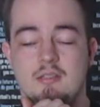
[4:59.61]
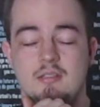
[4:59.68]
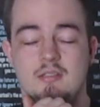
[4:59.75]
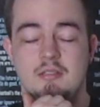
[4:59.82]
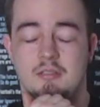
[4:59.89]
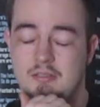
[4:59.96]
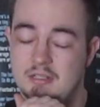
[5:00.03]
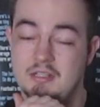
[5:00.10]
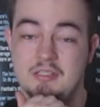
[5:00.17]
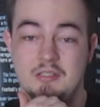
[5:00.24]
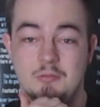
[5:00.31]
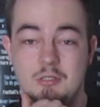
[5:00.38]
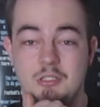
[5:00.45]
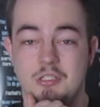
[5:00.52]
It's
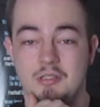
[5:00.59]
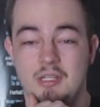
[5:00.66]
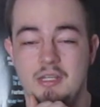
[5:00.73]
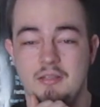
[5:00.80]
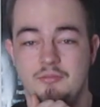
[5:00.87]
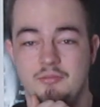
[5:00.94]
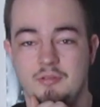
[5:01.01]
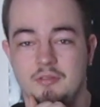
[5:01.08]
nice to watch you leave.